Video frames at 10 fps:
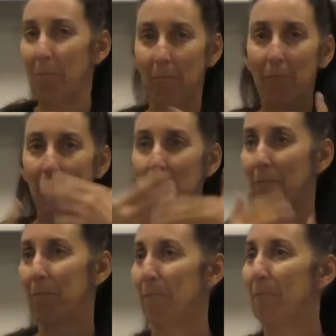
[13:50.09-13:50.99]
like
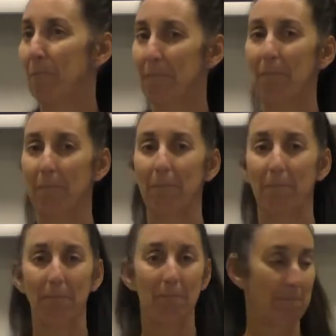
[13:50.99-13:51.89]
you've just passed your
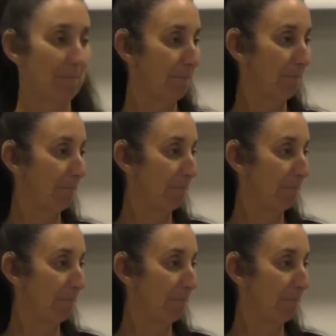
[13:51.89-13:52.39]
exams.